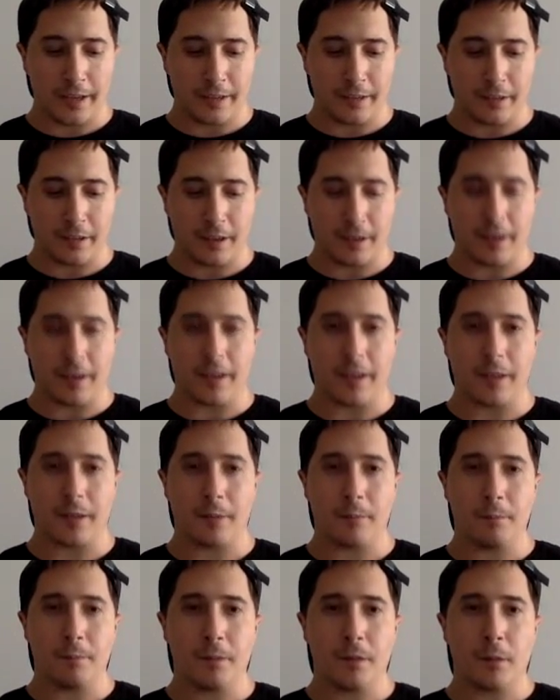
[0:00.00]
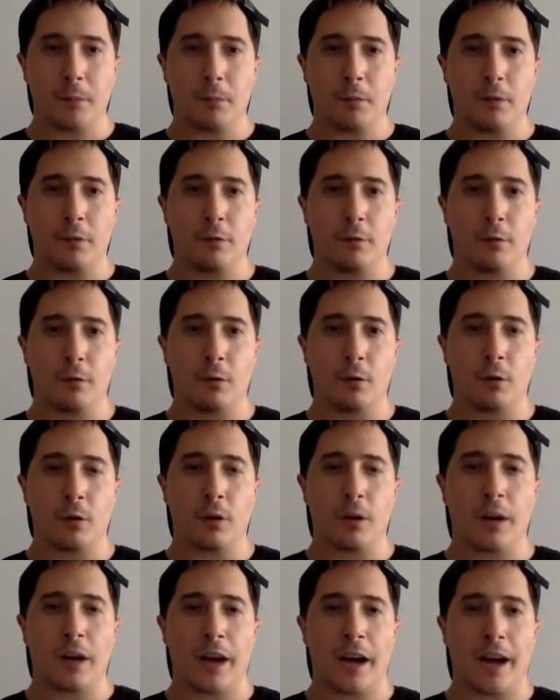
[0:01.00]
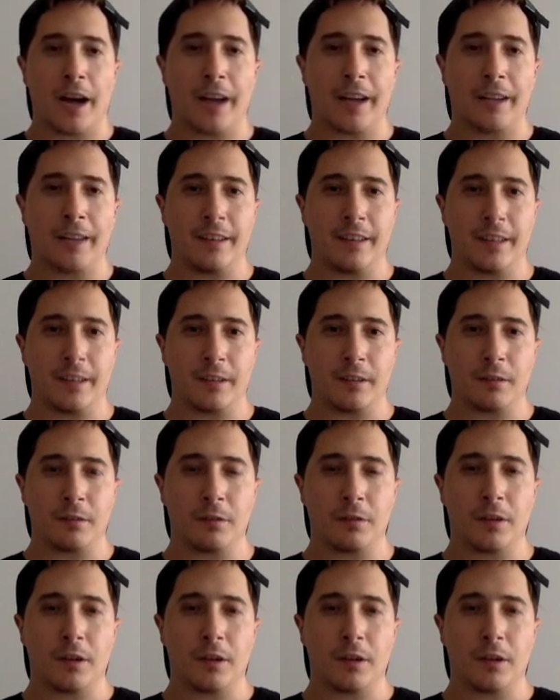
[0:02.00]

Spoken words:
die before I live,